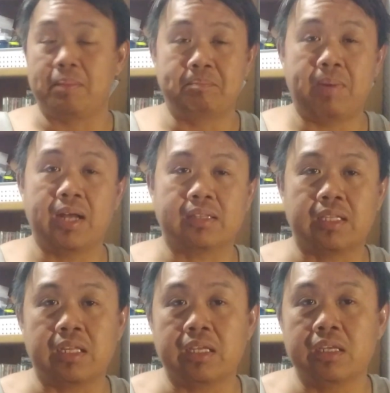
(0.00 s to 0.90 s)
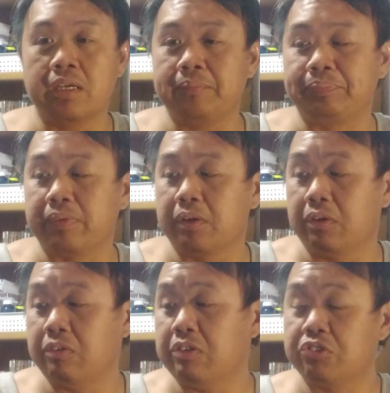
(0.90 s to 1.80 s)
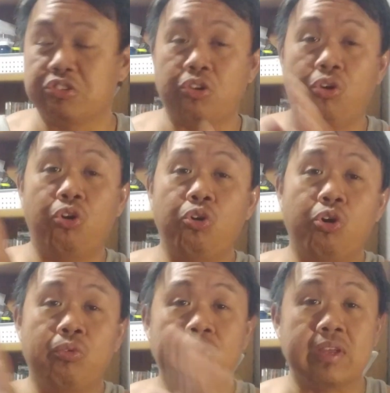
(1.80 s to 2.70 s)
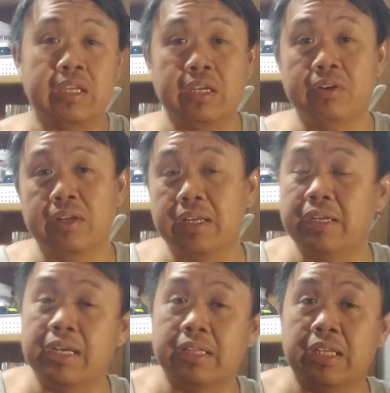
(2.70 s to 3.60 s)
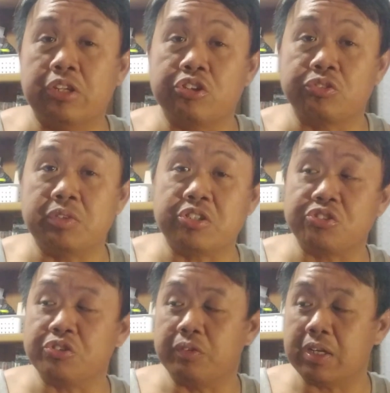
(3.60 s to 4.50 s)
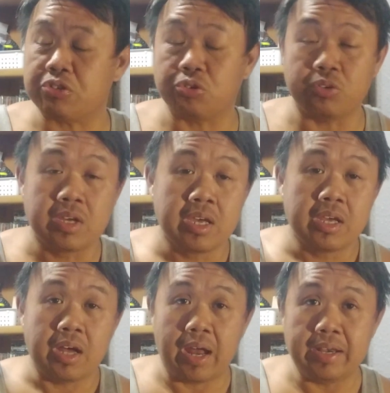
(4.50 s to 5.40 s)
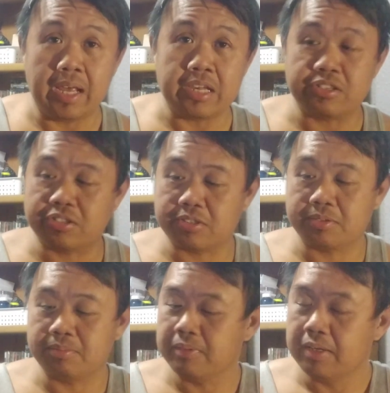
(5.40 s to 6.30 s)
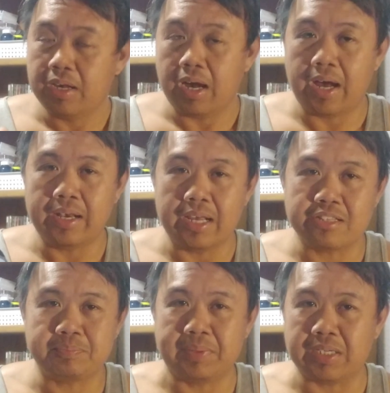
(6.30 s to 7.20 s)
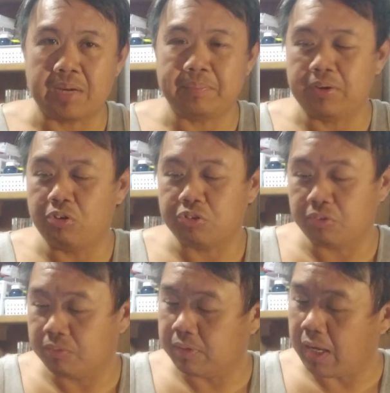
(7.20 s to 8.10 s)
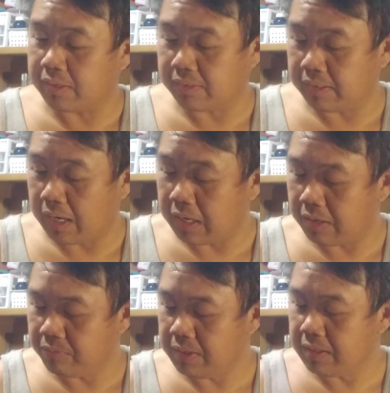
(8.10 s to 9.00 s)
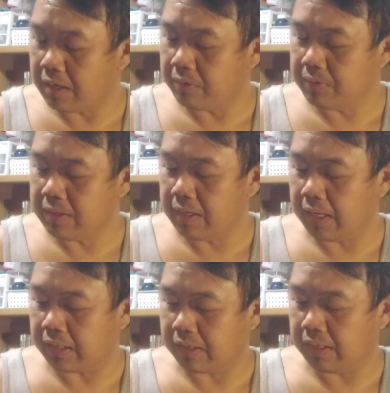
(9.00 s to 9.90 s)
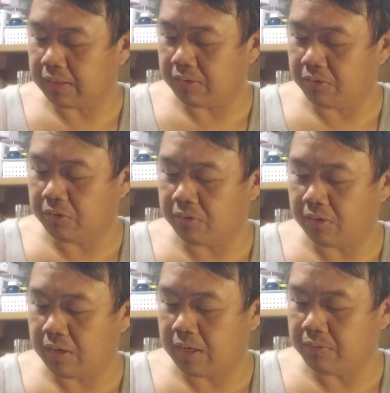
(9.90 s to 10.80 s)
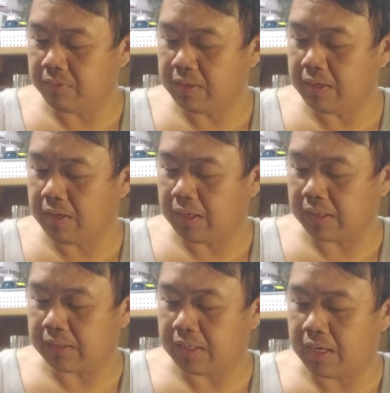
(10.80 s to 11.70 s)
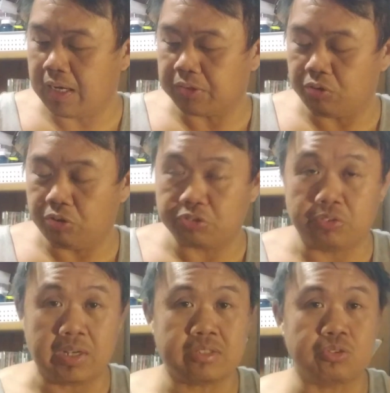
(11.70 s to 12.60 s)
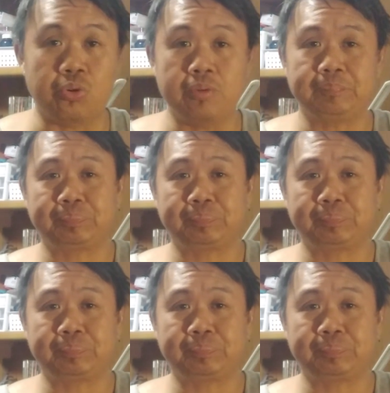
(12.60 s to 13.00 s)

battery was all over here in the Nintendo Switch 2, right? So a nice pickup, and also nice, and I really like it, or I really like it a lot also, right? So